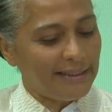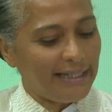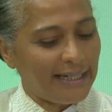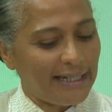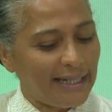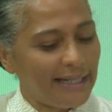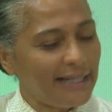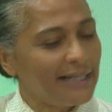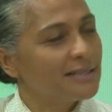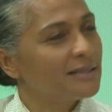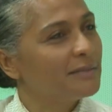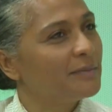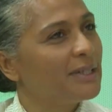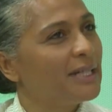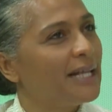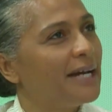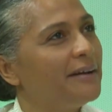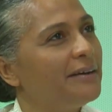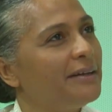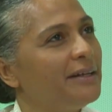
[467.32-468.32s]
Can I get some
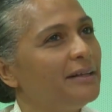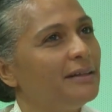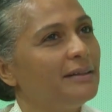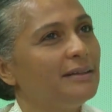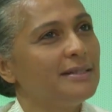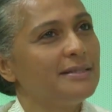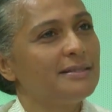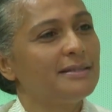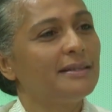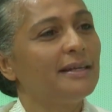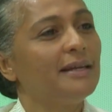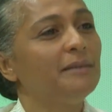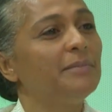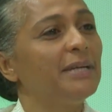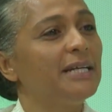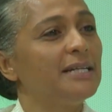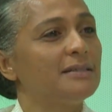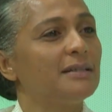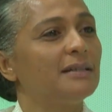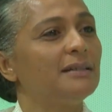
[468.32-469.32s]
clarity on this thing?
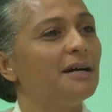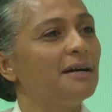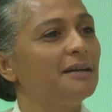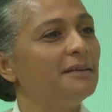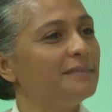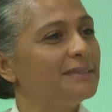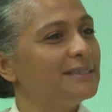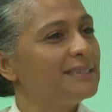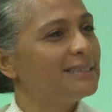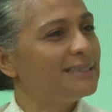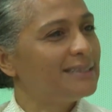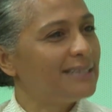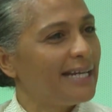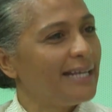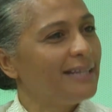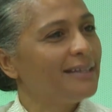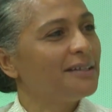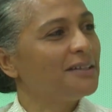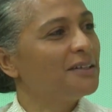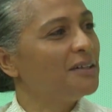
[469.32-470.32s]
Because a lot of us
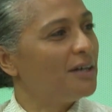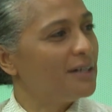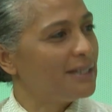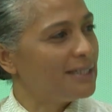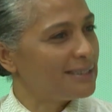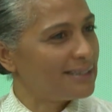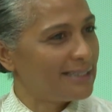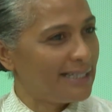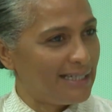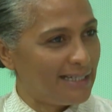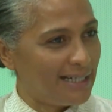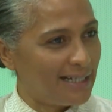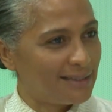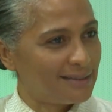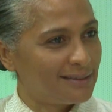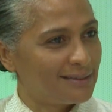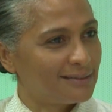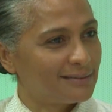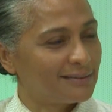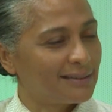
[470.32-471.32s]
say that God is in
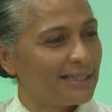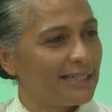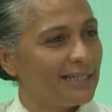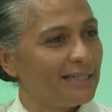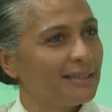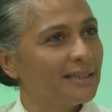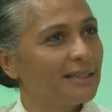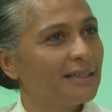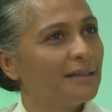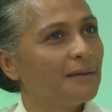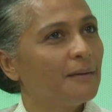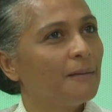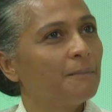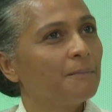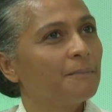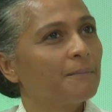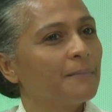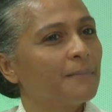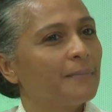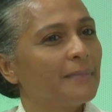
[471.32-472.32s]
us, yeah. right?
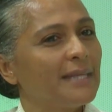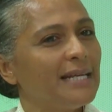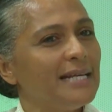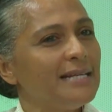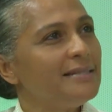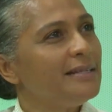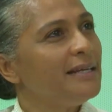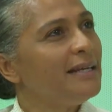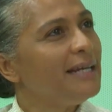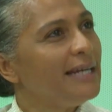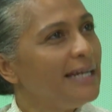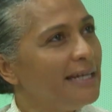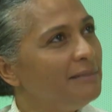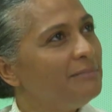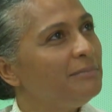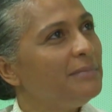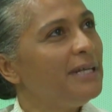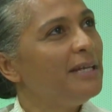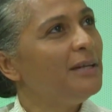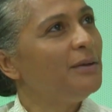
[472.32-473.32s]
Is he
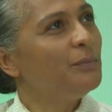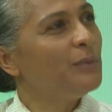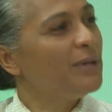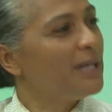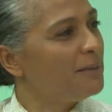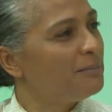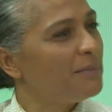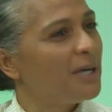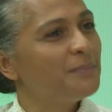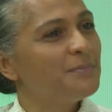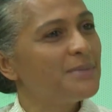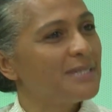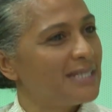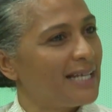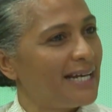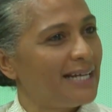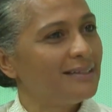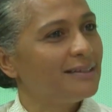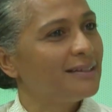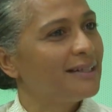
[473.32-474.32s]
in me when I'm
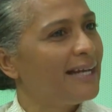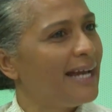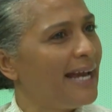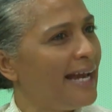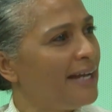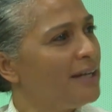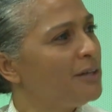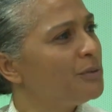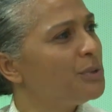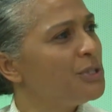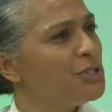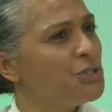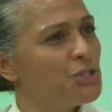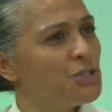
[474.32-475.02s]
upset? angry, yeah.